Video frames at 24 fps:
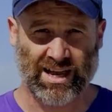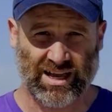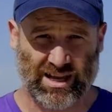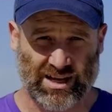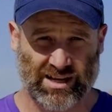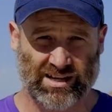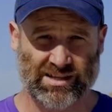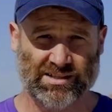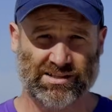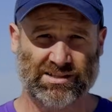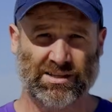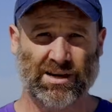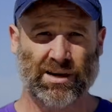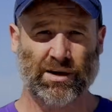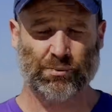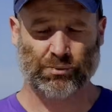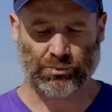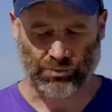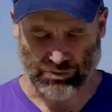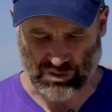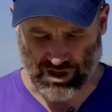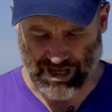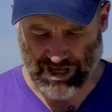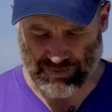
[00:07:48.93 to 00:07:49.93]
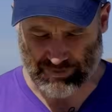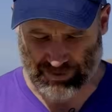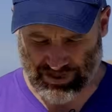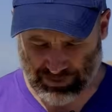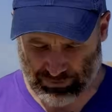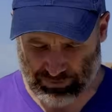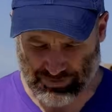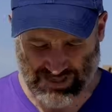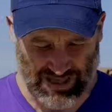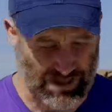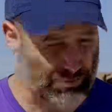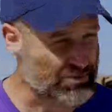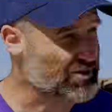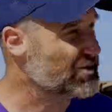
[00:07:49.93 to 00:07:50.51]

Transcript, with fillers: is prime. And it was able